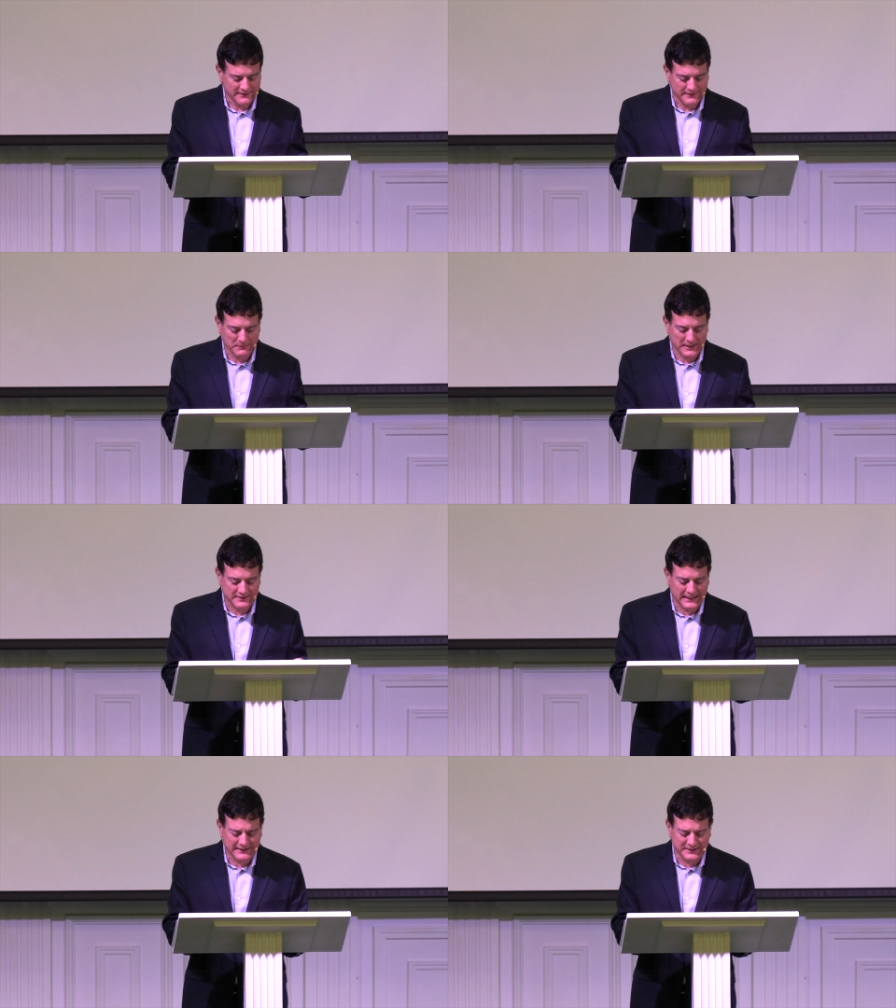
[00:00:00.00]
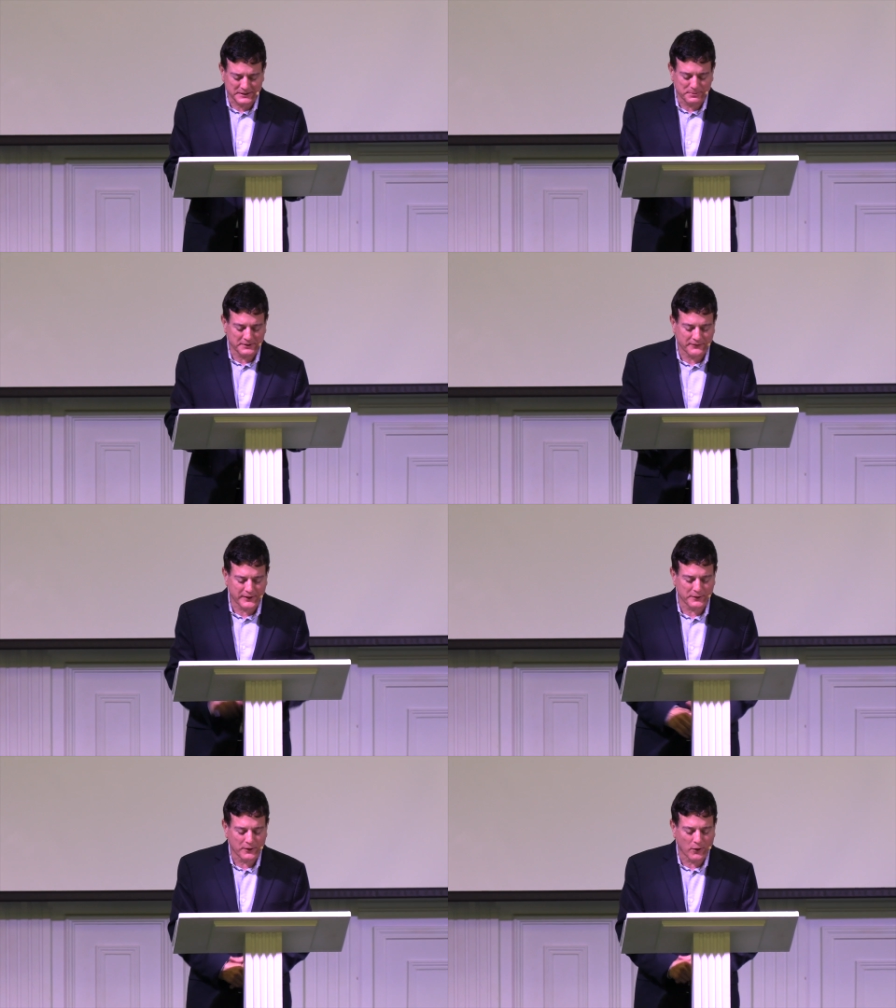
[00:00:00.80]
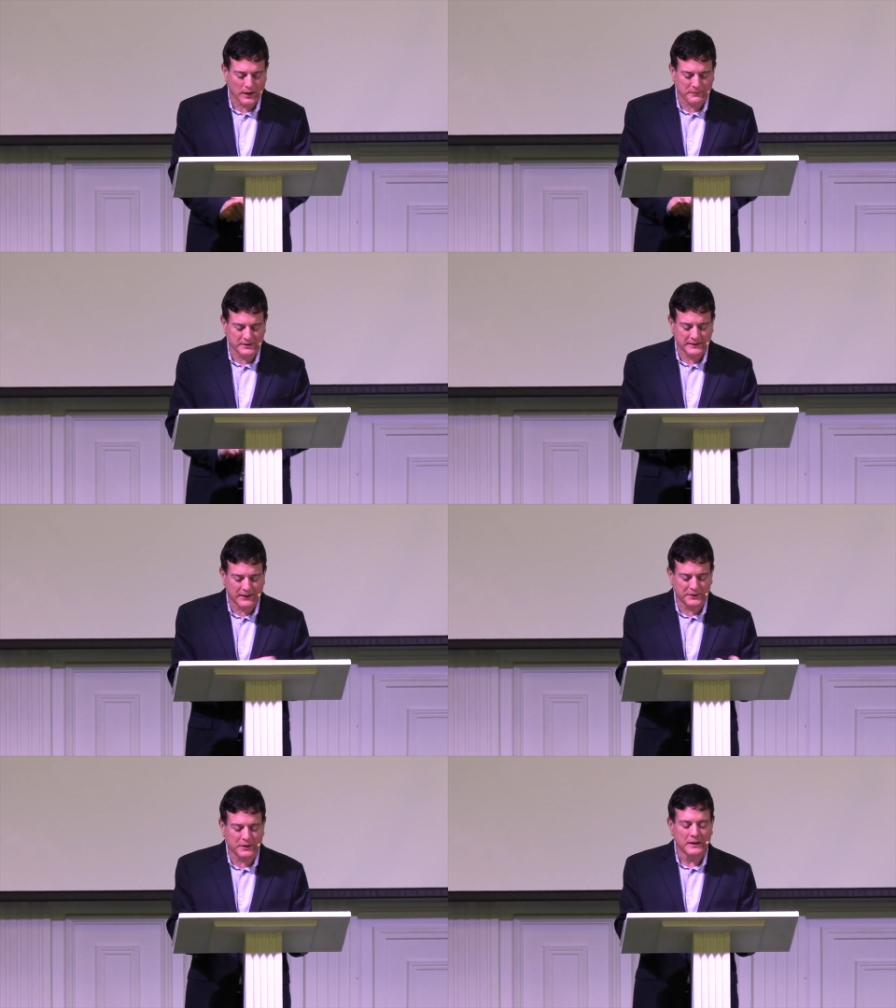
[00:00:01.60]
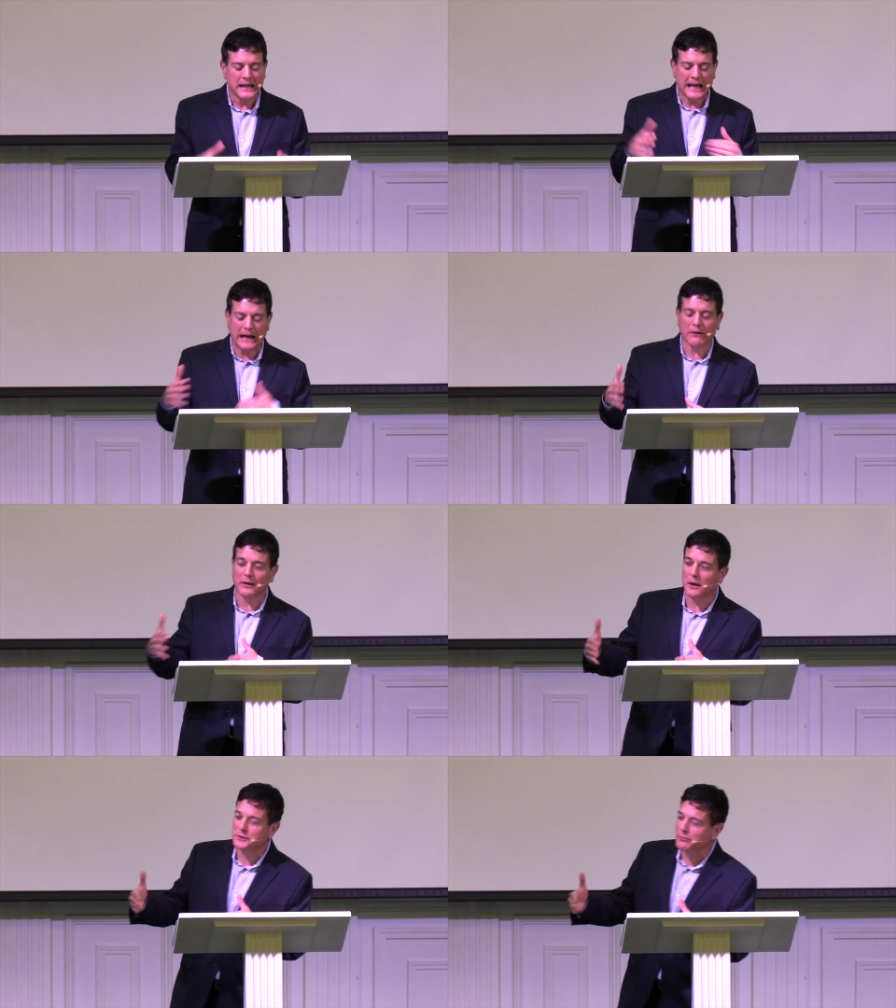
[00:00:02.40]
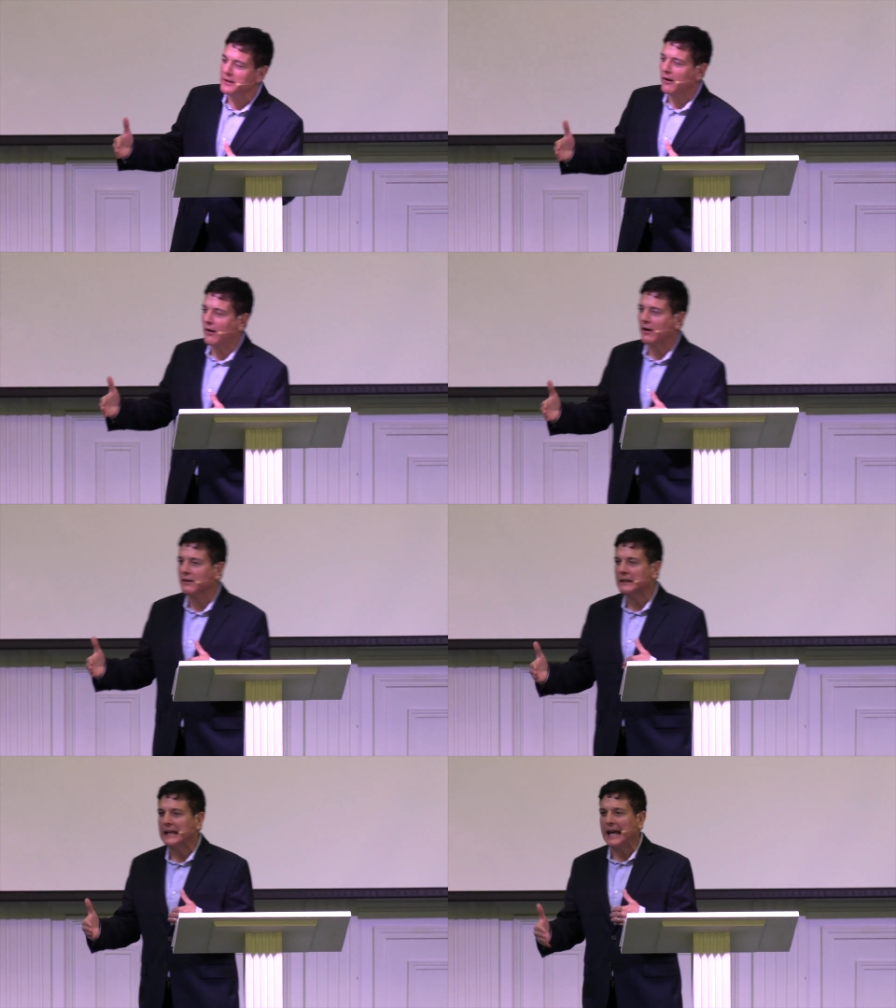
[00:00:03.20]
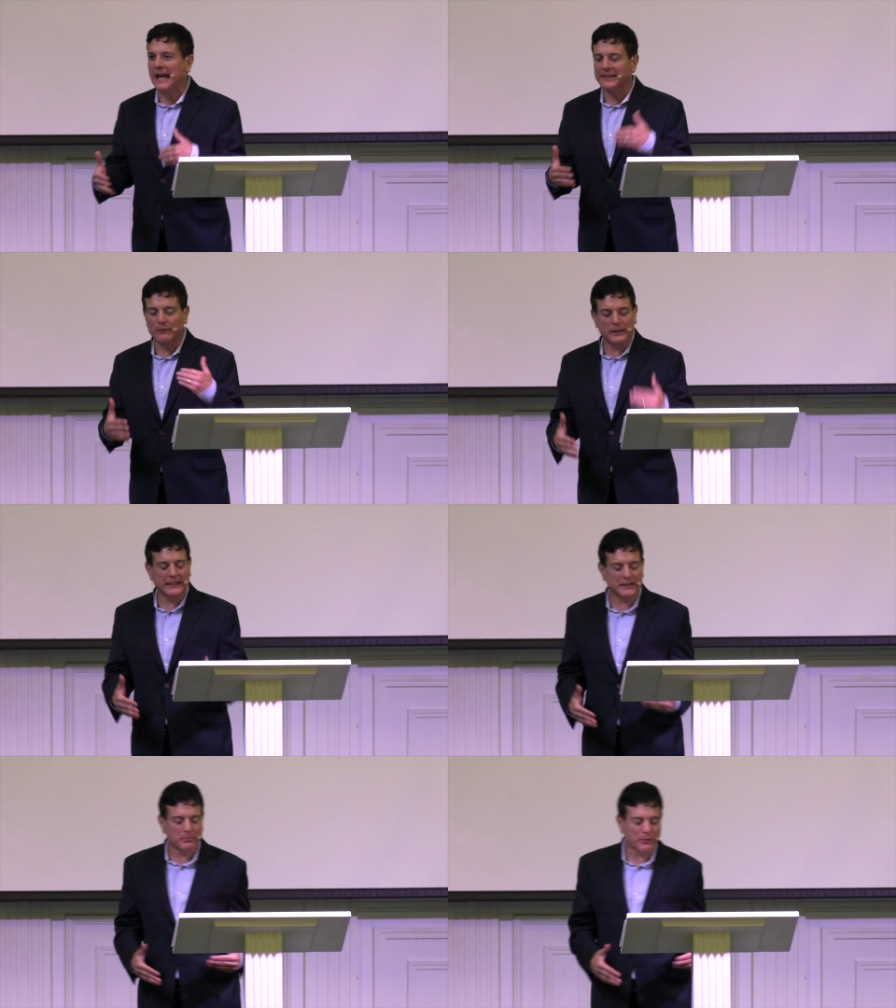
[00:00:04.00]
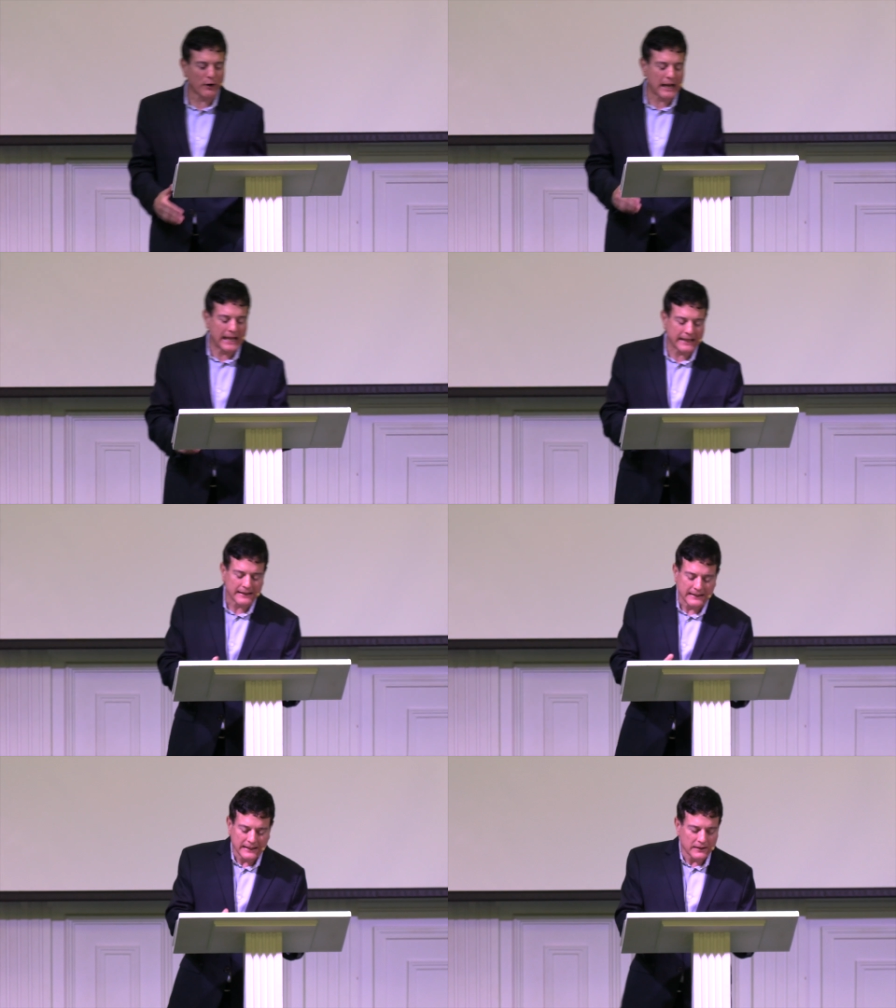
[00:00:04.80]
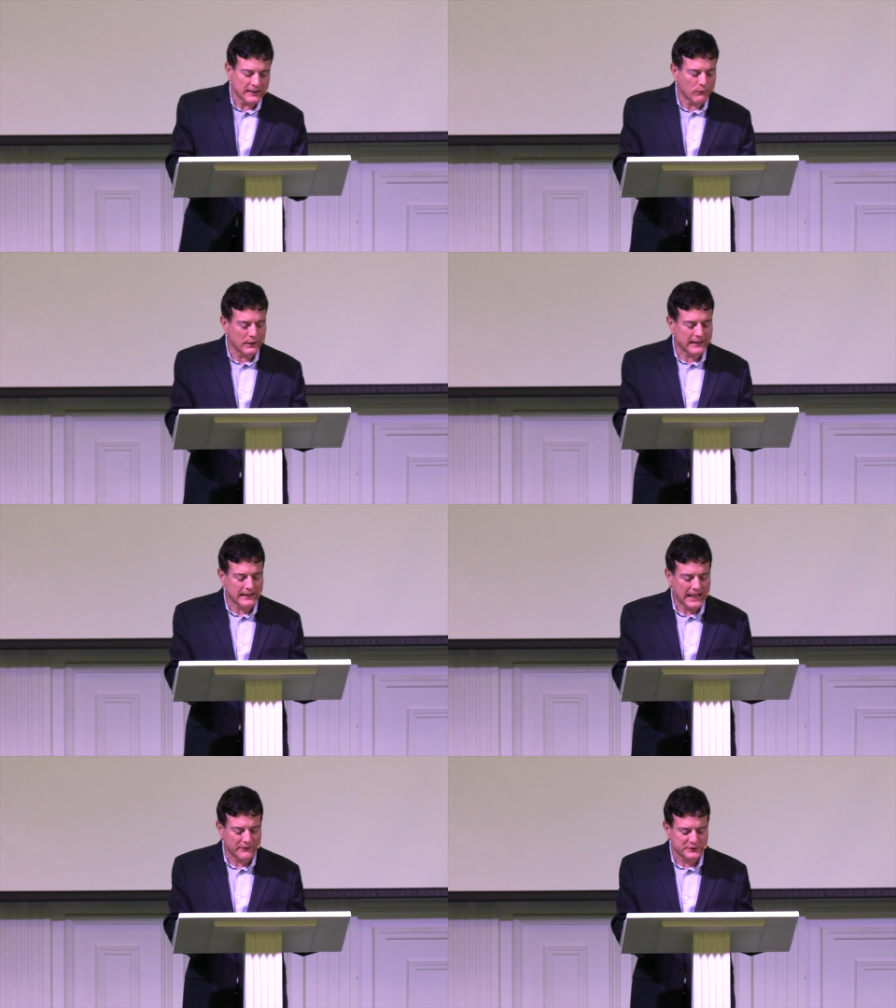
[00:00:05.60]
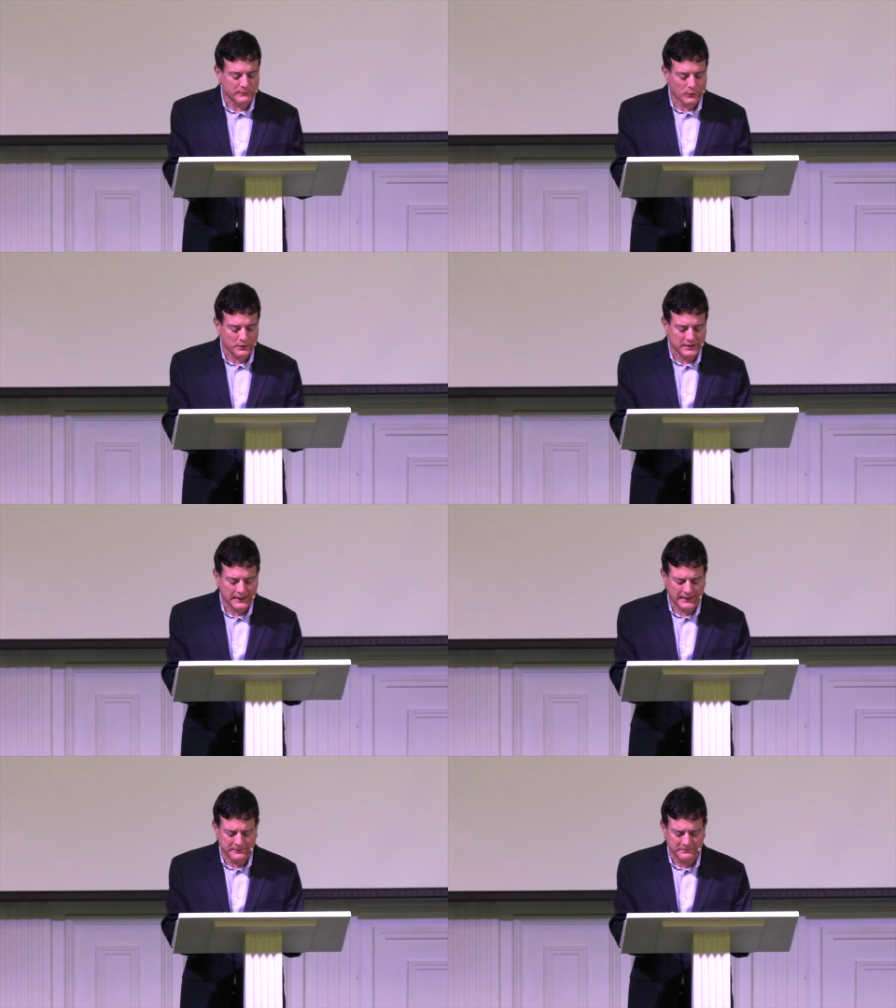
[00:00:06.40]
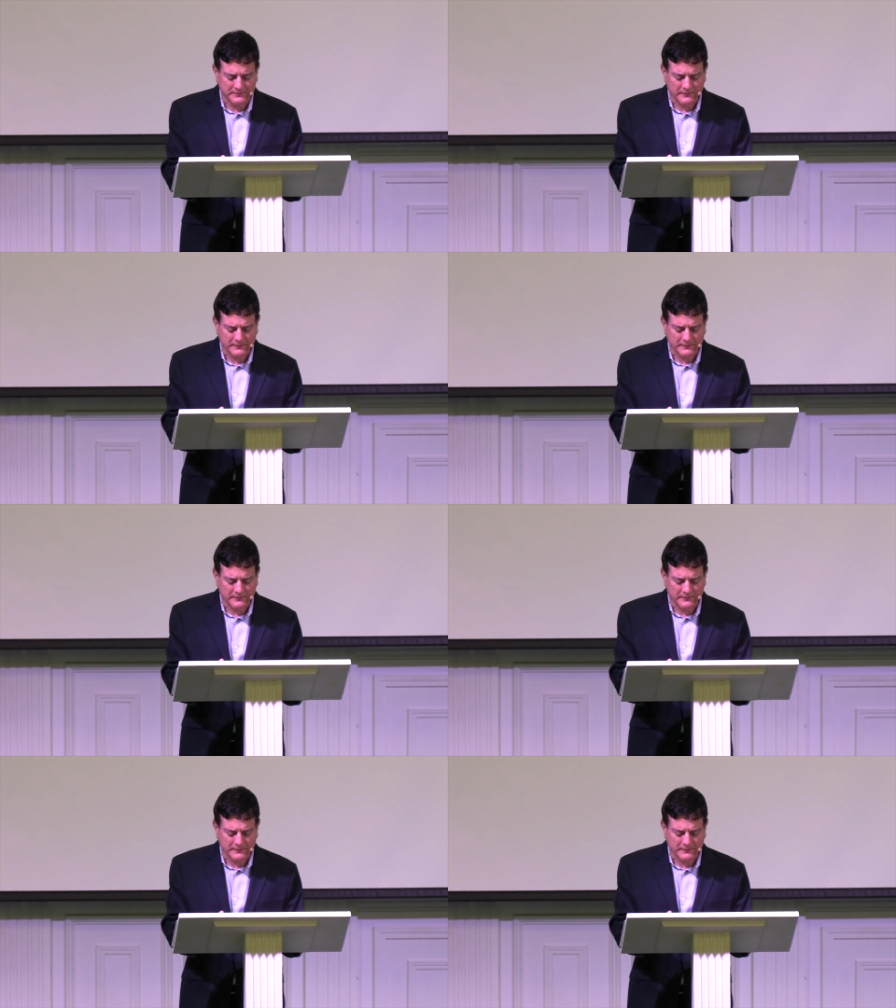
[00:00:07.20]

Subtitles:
I'm not saying this to put fear in your heart. I'm just telling you how close we are and that we need to pray that we can have some more time.